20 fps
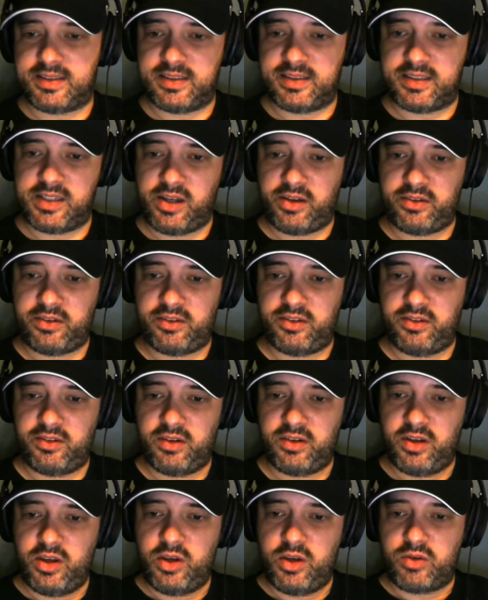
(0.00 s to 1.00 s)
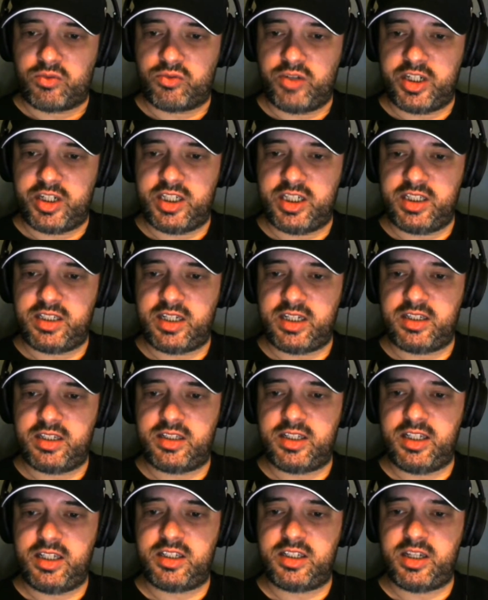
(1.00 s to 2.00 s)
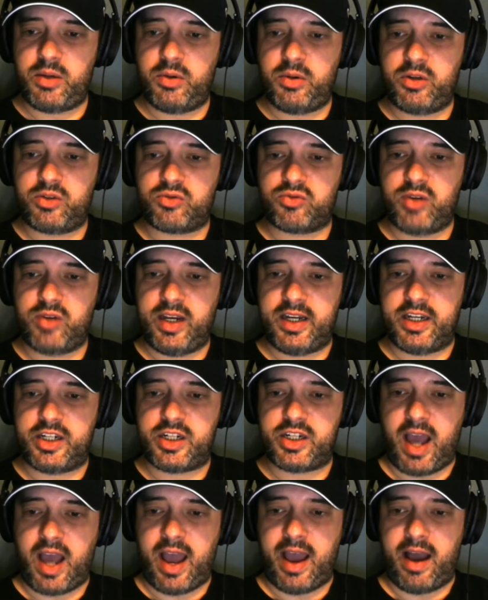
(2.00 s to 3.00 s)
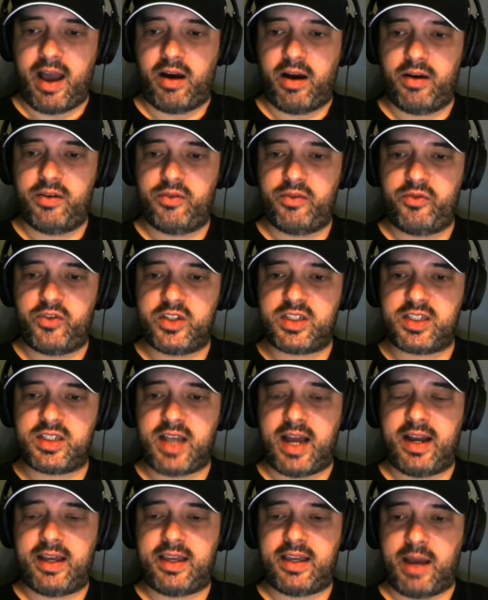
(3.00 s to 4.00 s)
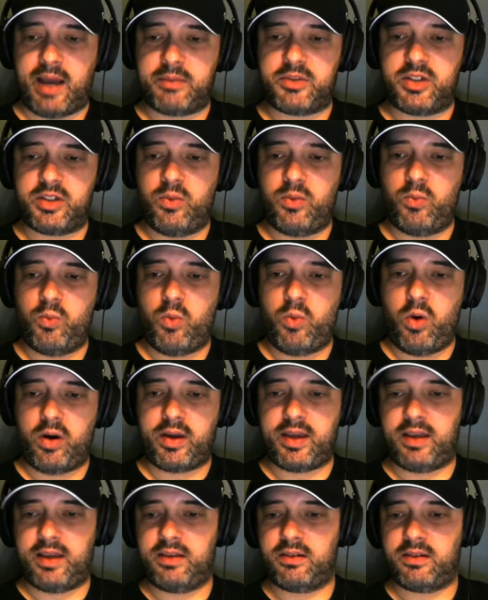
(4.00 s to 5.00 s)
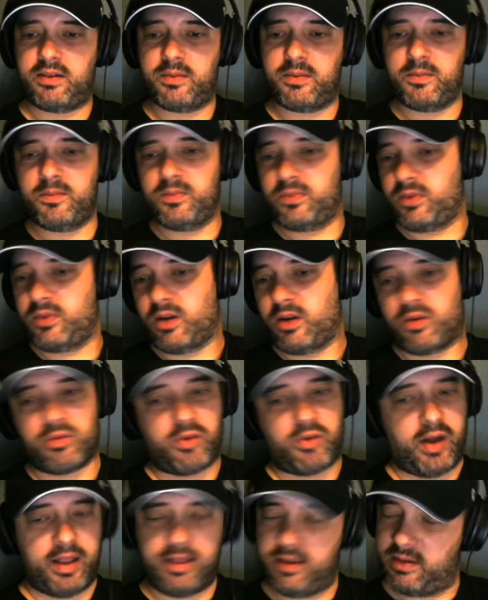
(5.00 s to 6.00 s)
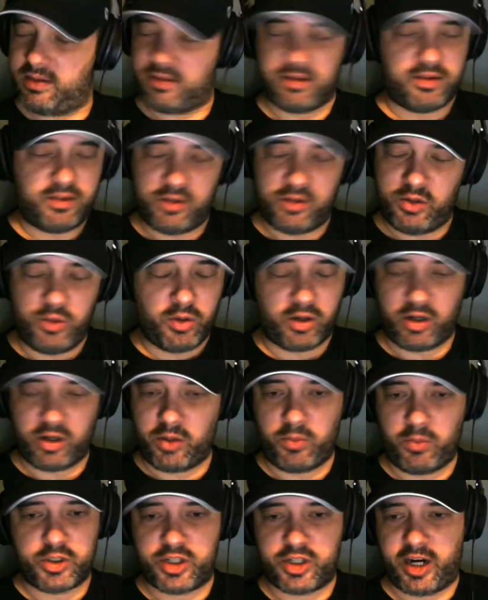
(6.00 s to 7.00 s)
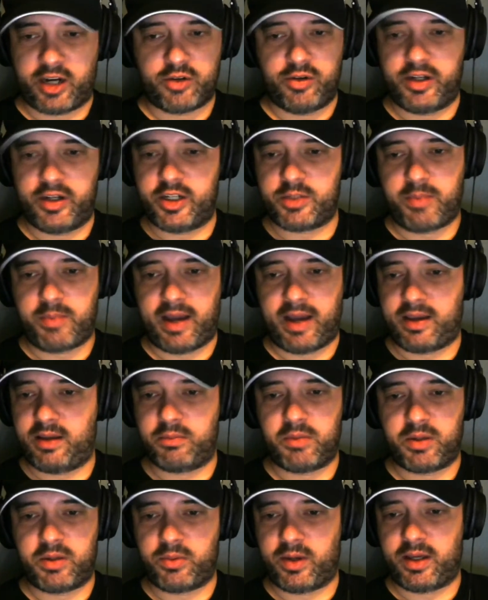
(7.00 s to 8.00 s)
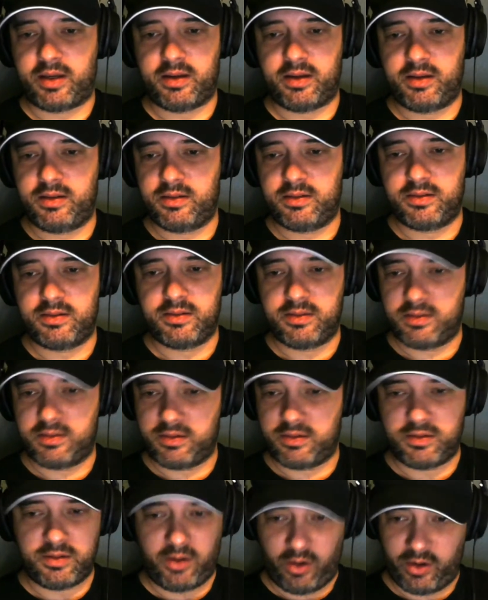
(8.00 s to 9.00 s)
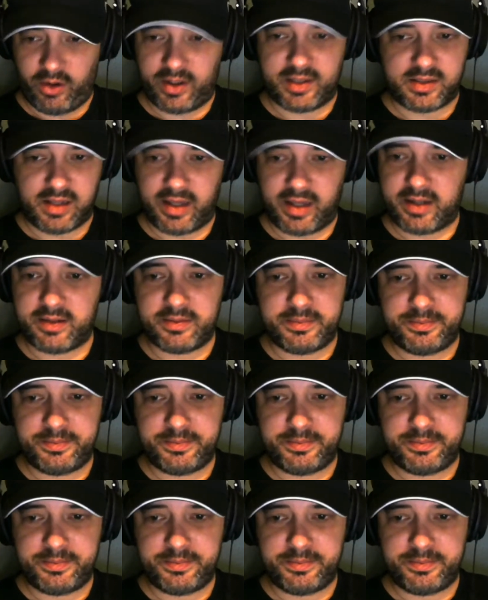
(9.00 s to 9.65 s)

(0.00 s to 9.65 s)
is the answers. Rishi says DCL and Grealish out for Salah captain on Watkins. Right, listen, you are going to want Jack Grealish back in midweek. Honestly.